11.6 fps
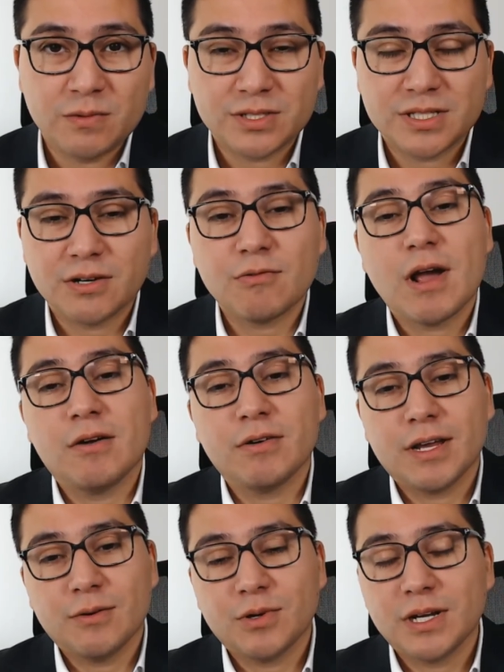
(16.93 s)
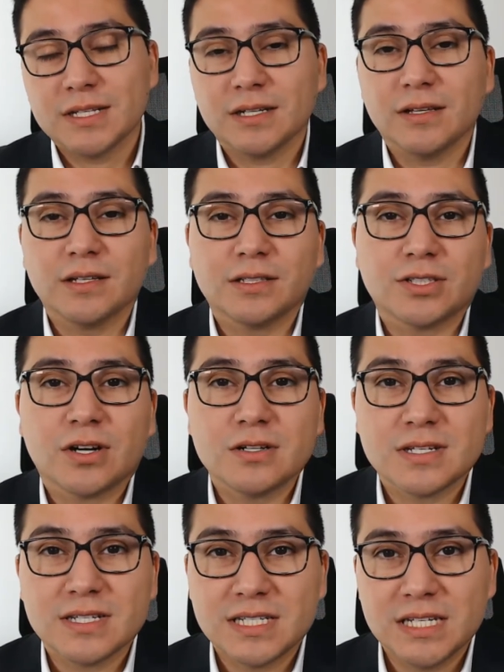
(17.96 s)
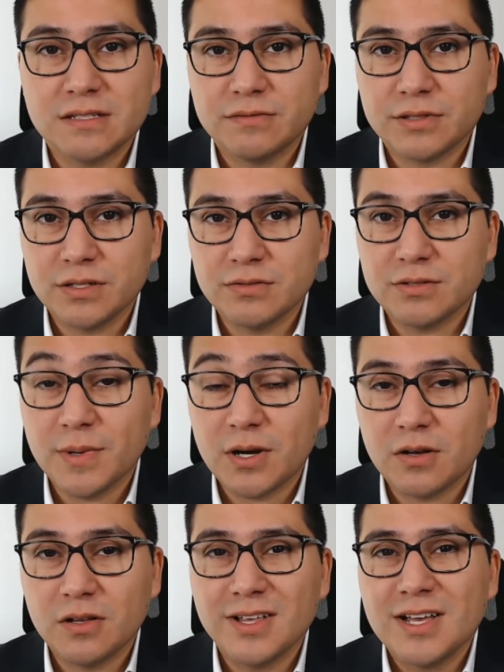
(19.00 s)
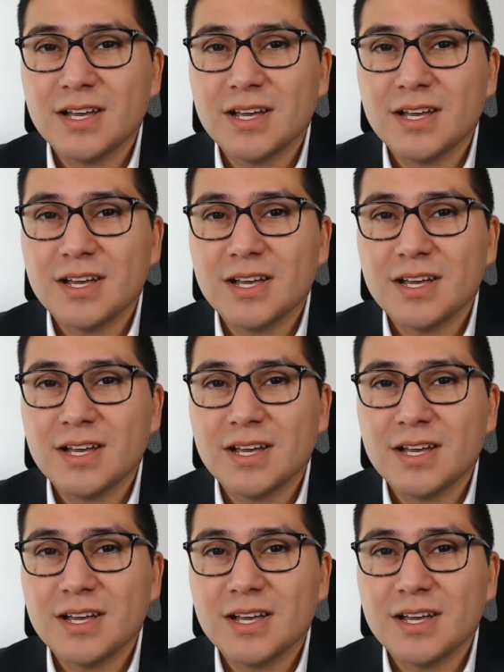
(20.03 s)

stick around and we're going to take a look at the charts and see if we can use them at all